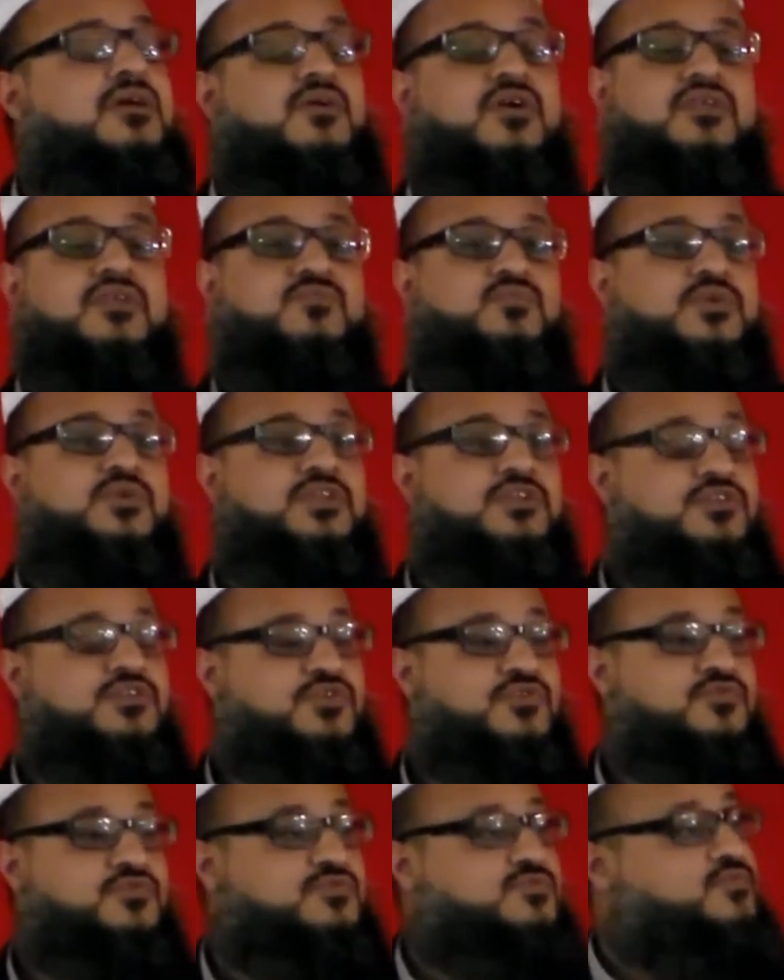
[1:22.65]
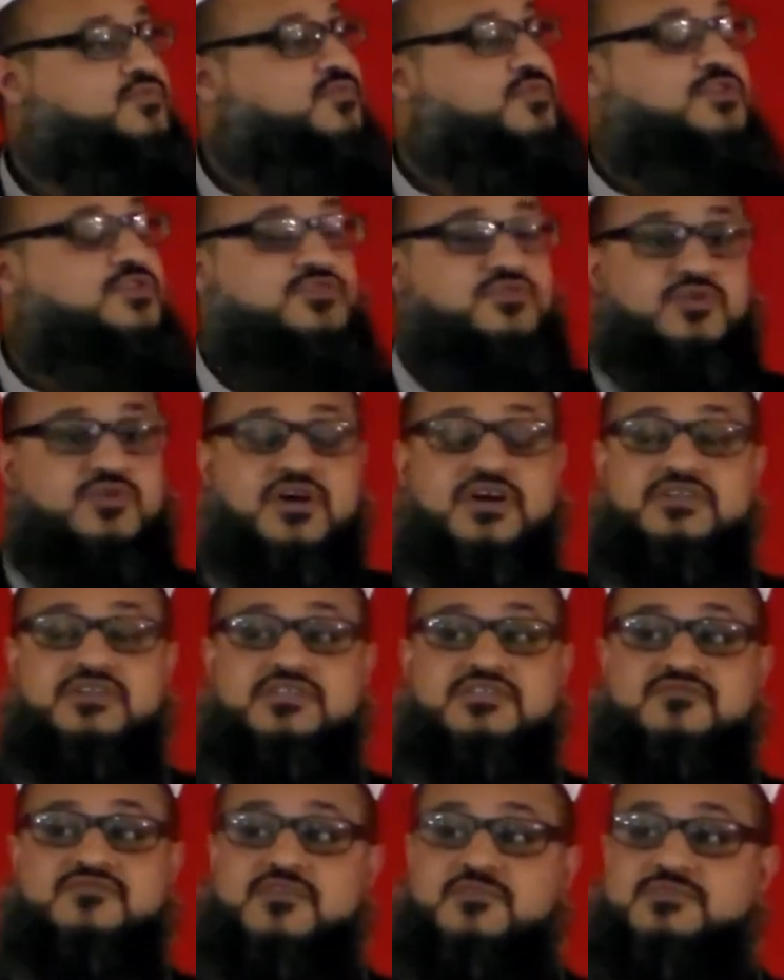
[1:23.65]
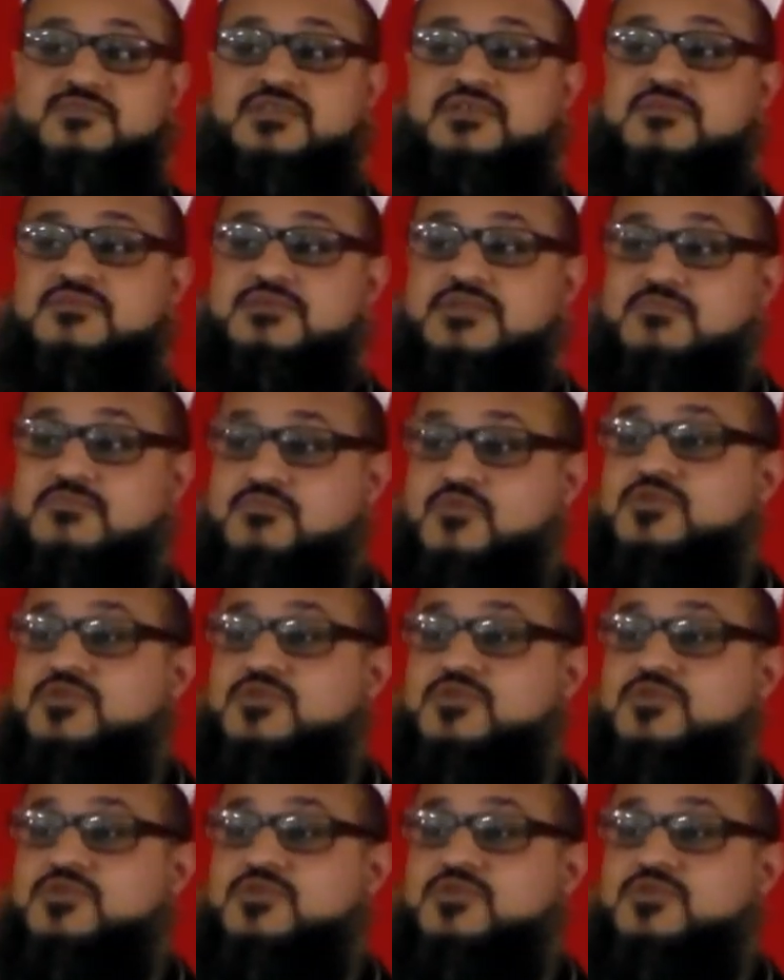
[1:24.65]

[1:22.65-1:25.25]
And you heard this from the